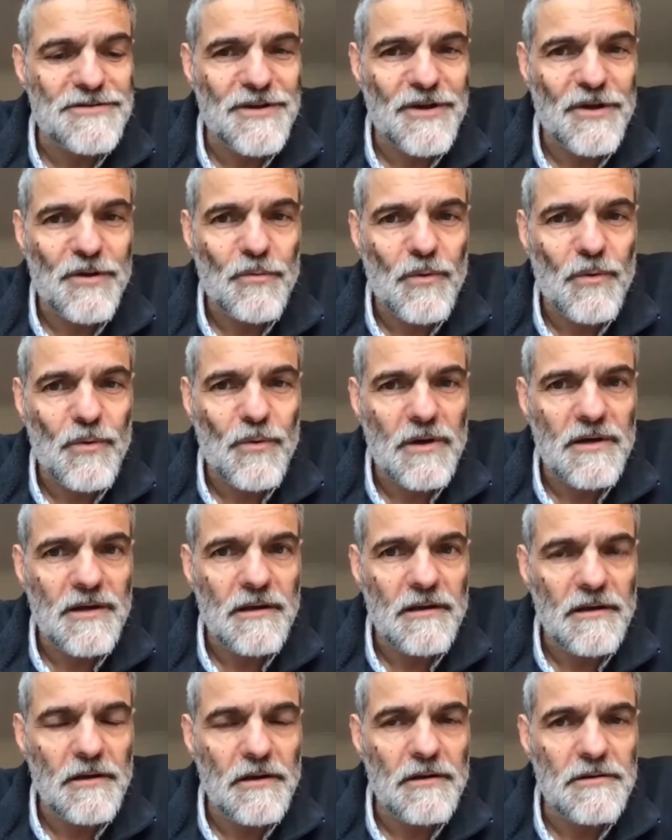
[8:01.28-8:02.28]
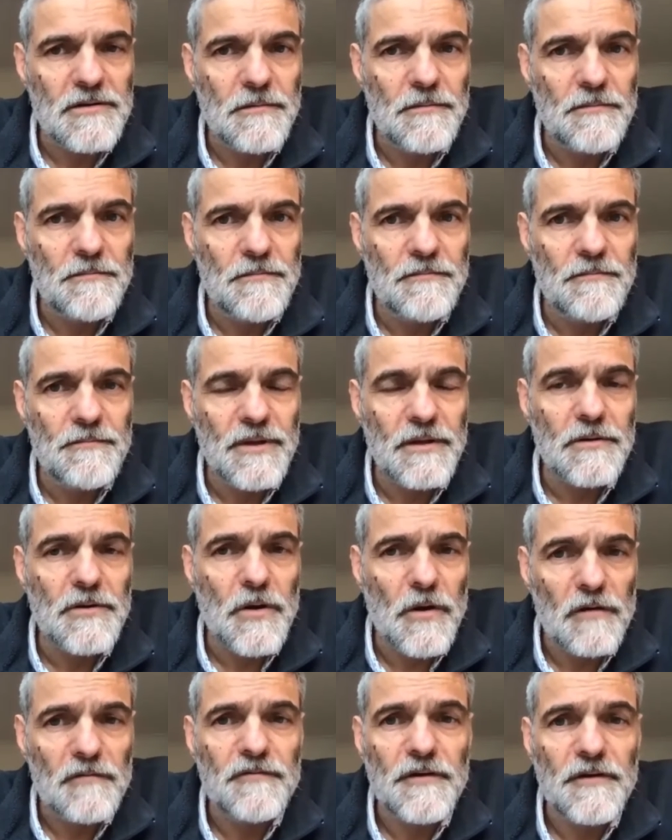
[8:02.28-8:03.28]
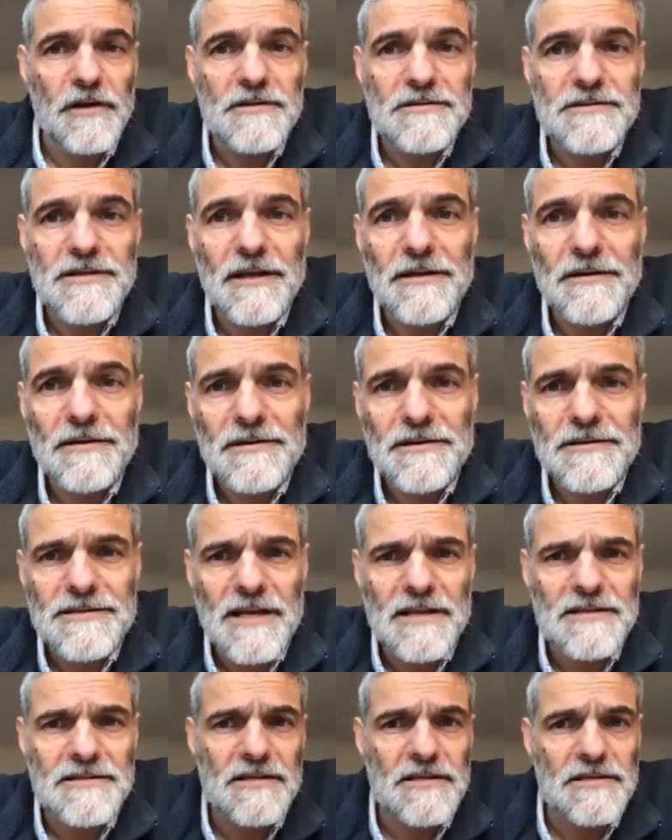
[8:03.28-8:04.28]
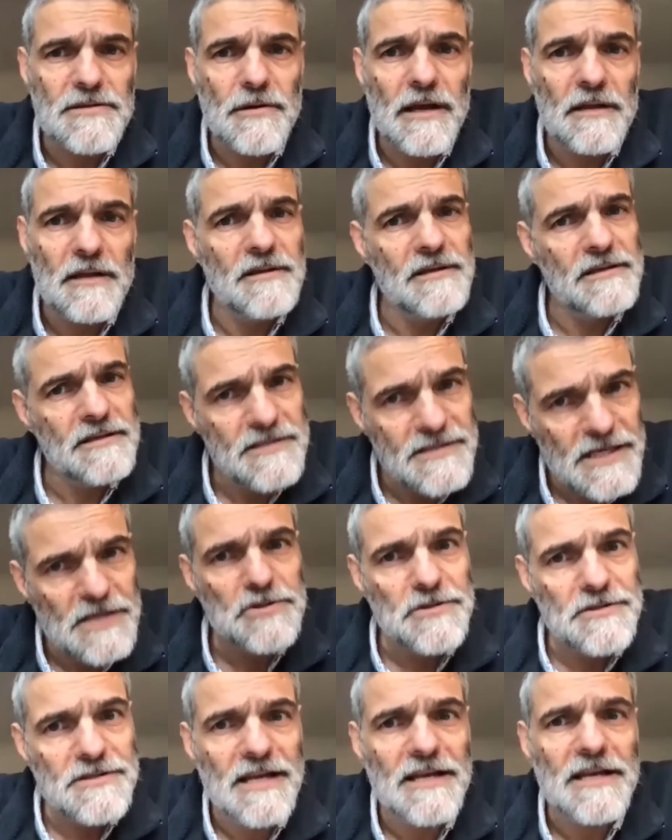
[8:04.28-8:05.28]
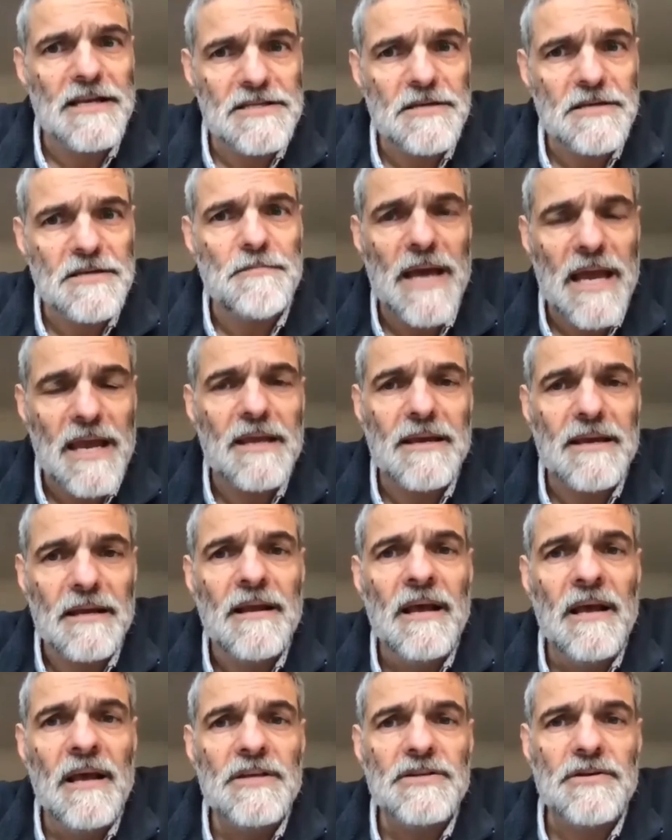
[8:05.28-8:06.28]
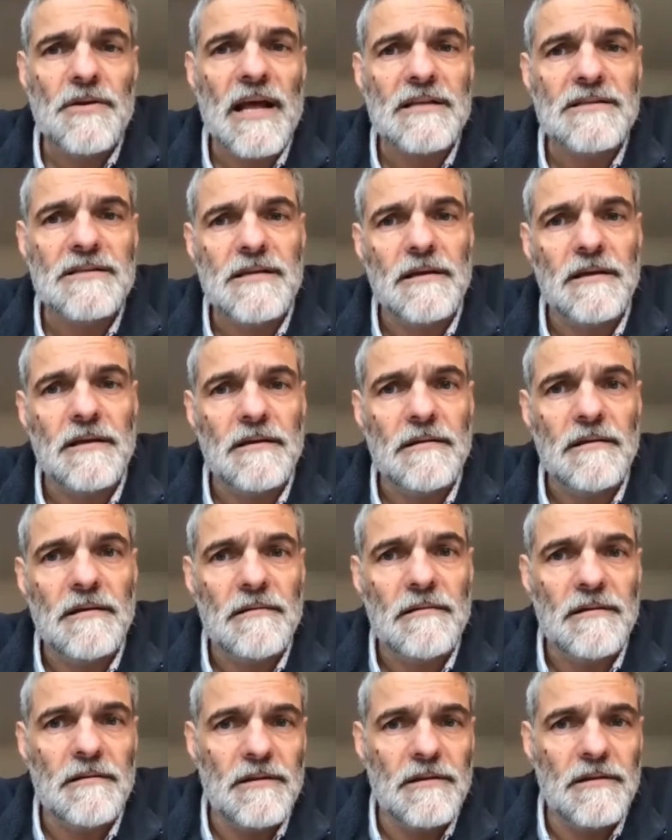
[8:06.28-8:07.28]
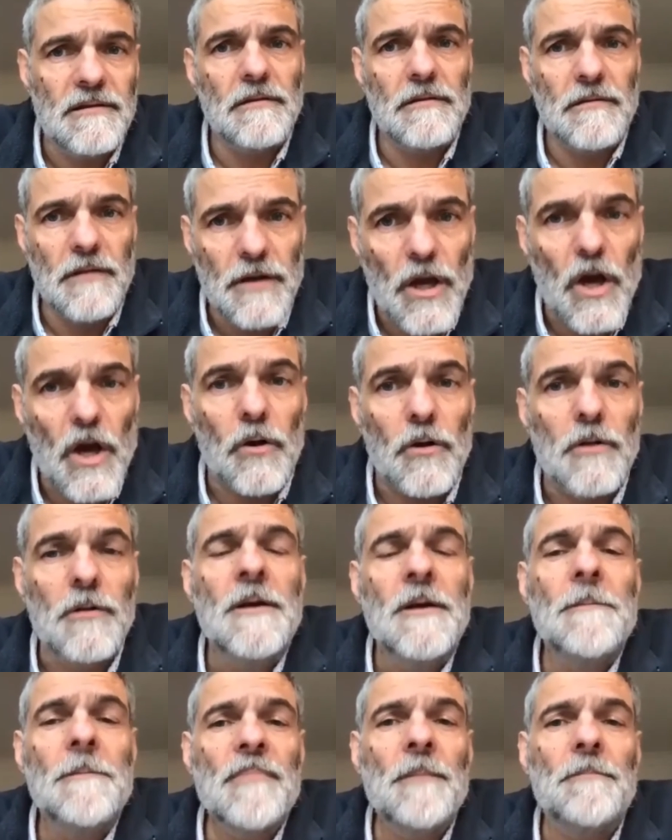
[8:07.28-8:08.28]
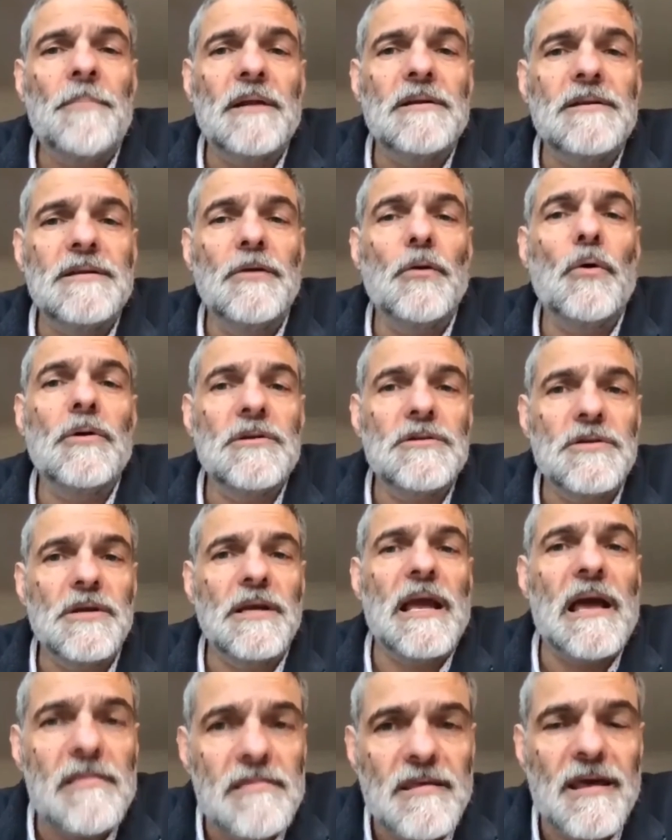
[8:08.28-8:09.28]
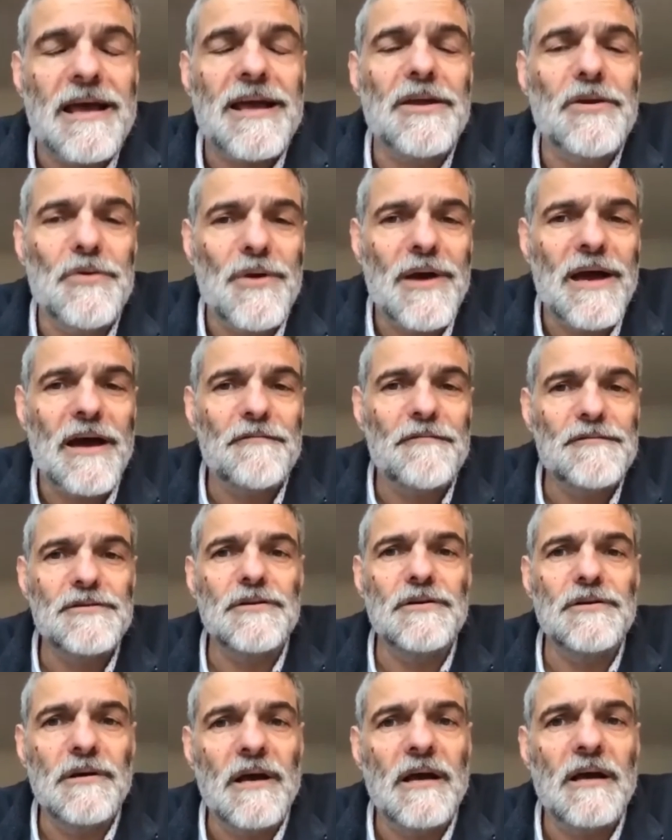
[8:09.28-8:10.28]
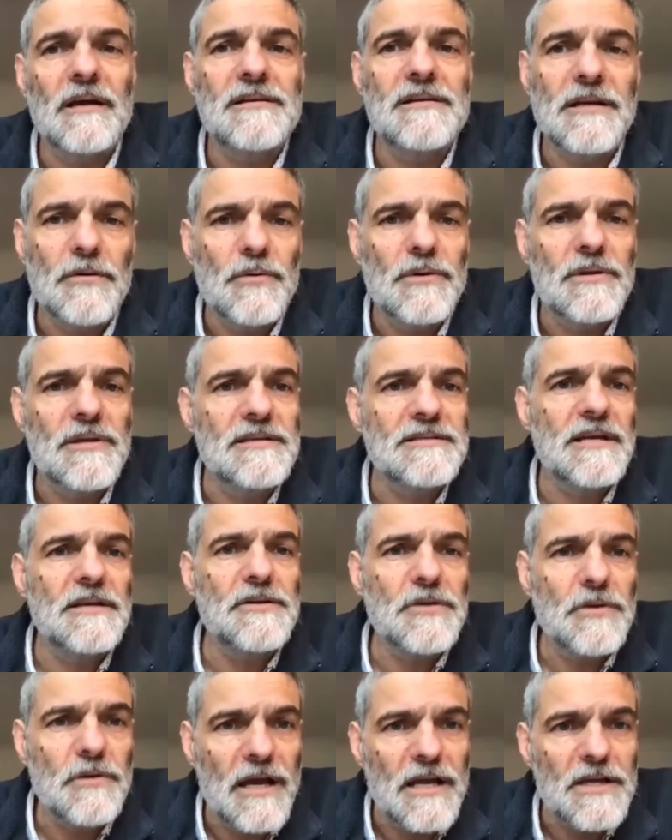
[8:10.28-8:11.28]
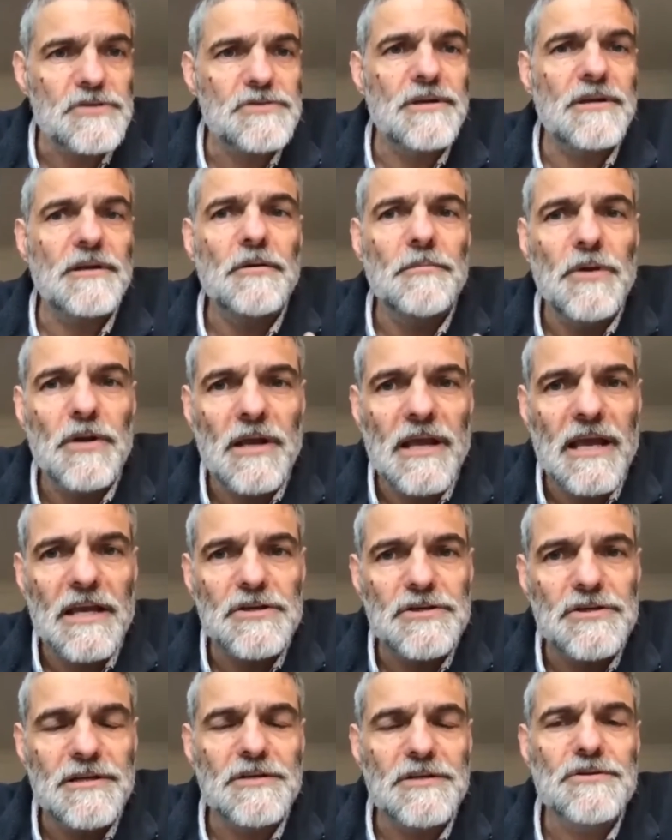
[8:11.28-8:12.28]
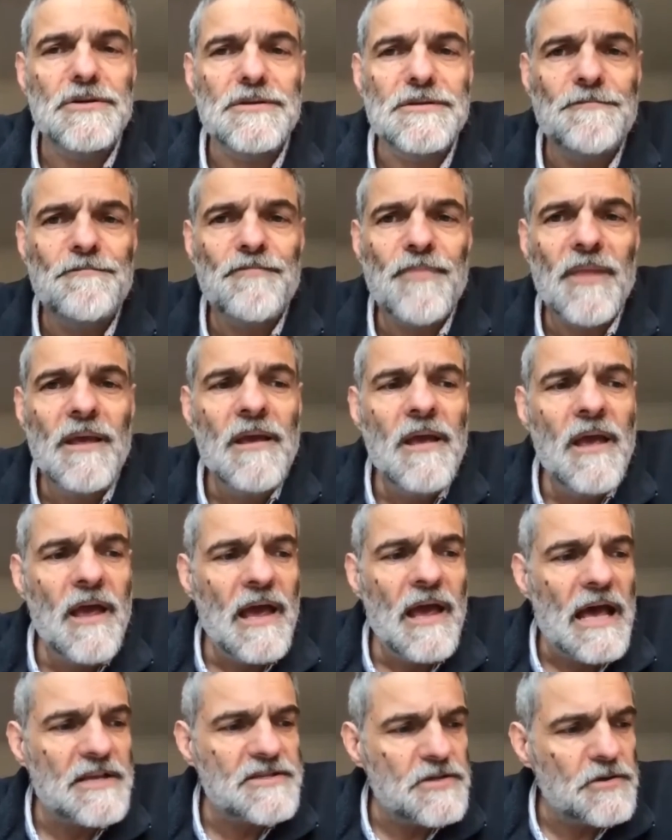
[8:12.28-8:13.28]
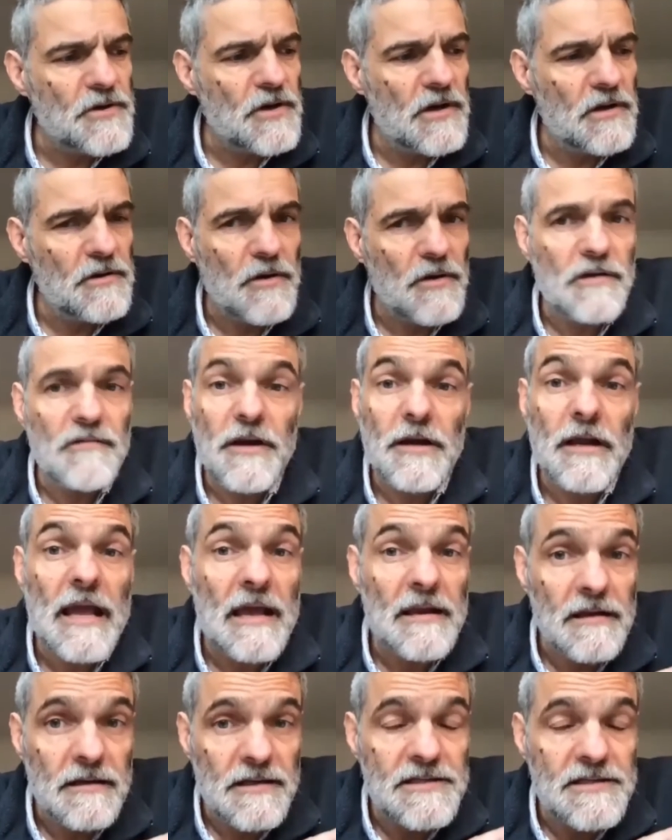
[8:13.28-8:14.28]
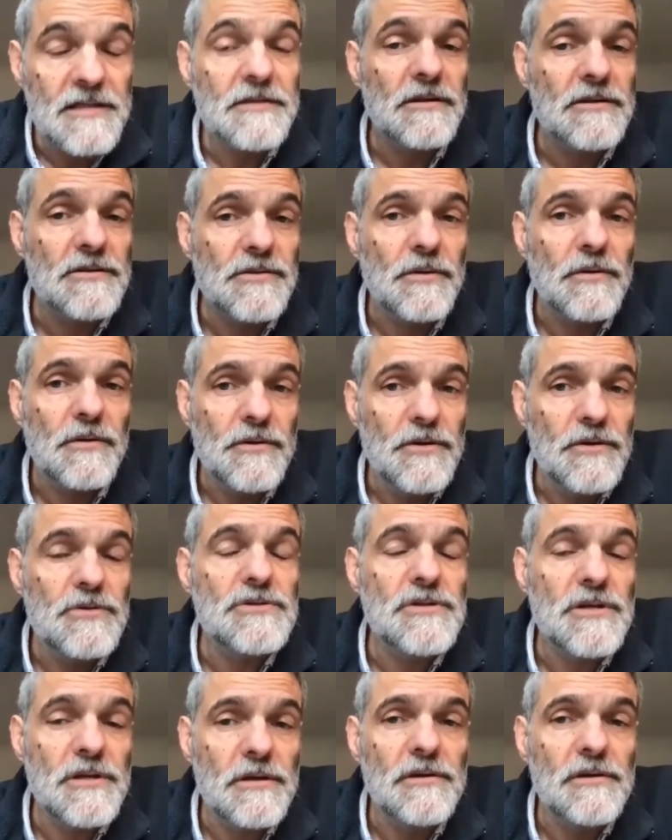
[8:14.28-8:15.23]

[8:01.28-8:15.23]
on wanting, to build confidence and consensus around the decisions they need to make. And so that's the goal. But in order to get there, you have to deal with these integration and communication issues. As not a very analytical tool, usually you